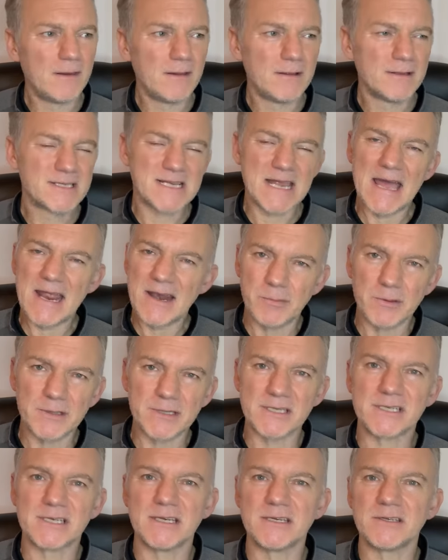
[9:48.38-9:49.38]
terrible
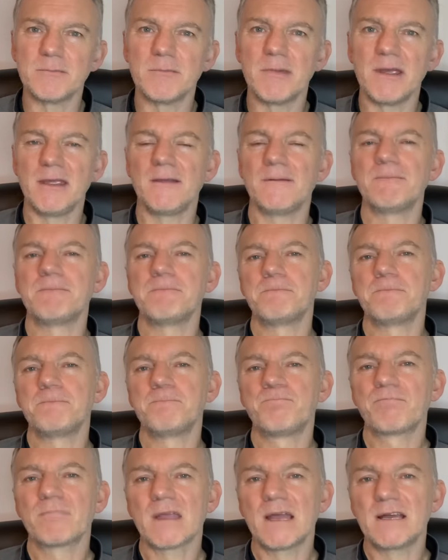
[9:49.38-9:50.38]
decision making
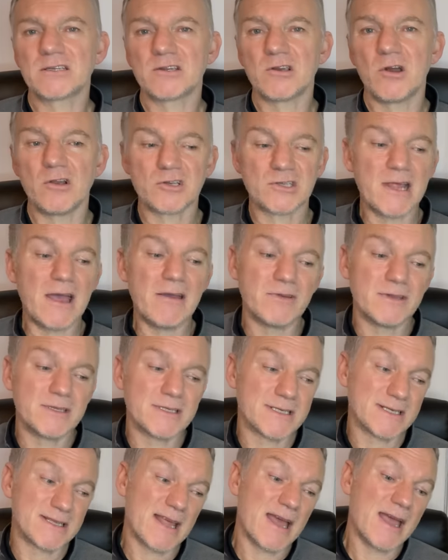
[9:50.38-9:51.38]
has cost Everton
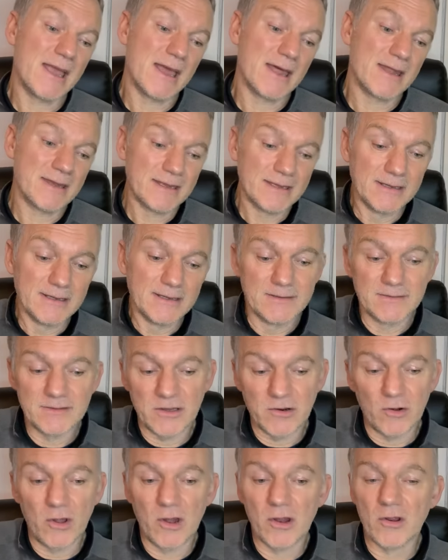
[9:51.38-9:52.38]
today. And
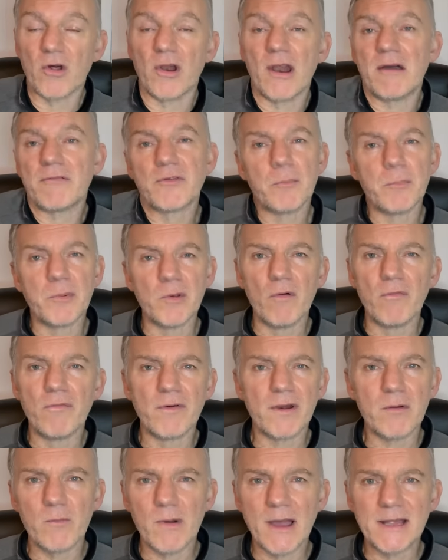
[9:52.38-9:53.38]
they're all going to have to be up
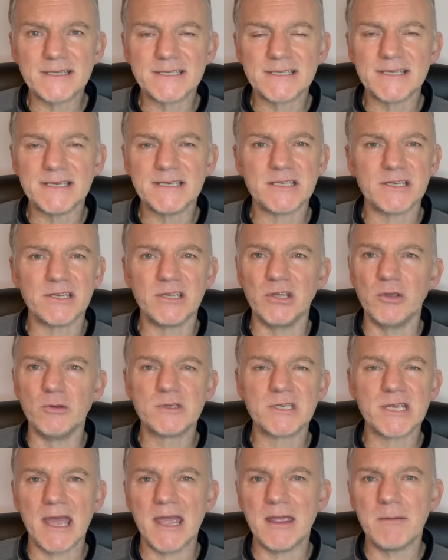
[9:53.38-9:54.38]
for it Wednesday. It's a
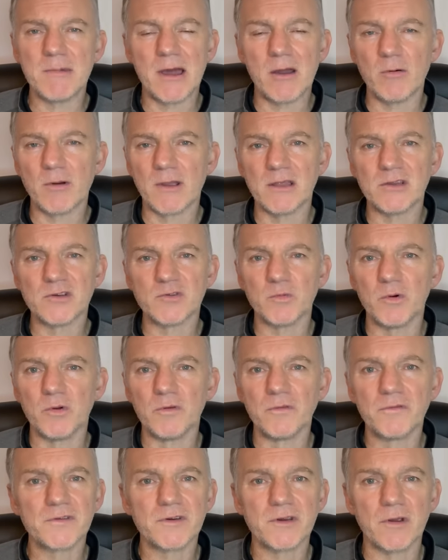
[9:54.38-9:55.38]
huge game now against
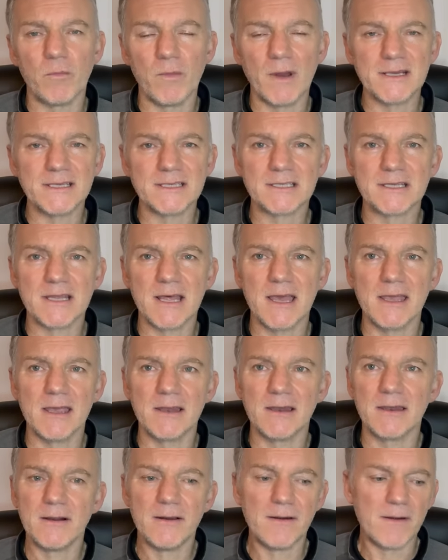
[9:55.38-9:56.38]
Wolves on Wednesday,
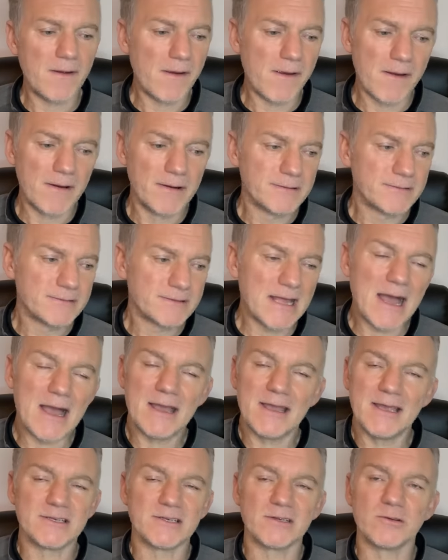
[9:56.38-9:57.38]
and
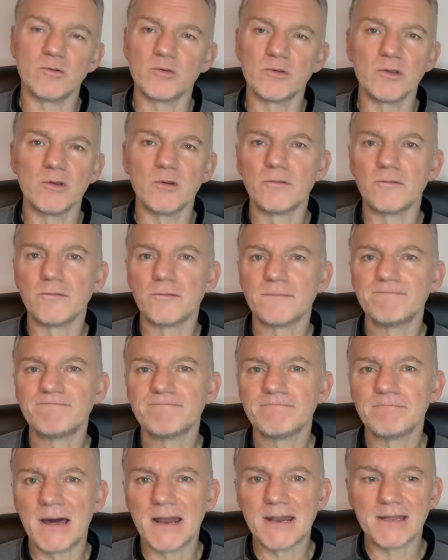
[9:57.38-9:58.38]
that isn't good enough.
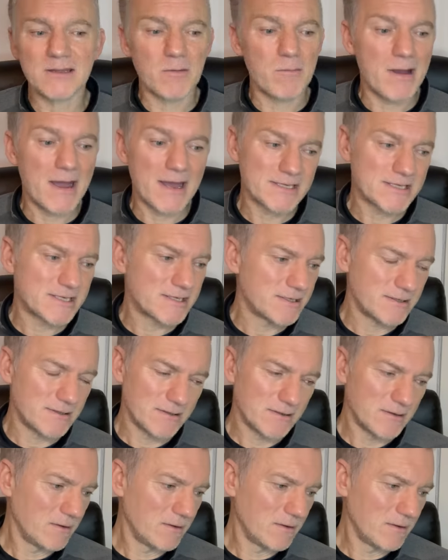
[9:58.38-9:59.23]
Man of the match,